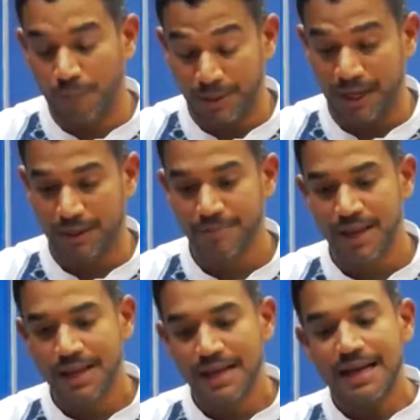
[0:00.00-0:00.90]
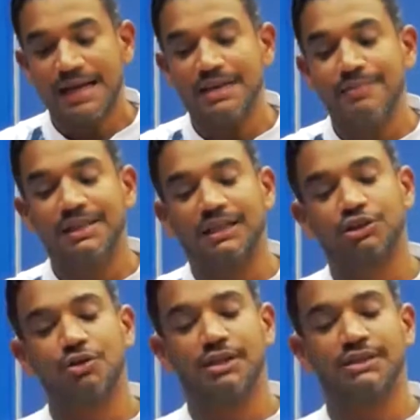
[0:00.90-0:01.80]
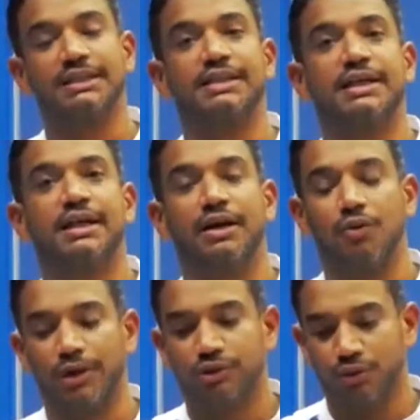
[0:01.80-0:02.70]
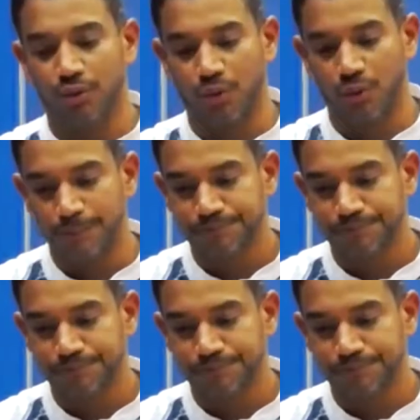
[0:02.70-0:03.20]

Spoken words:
power in the market. And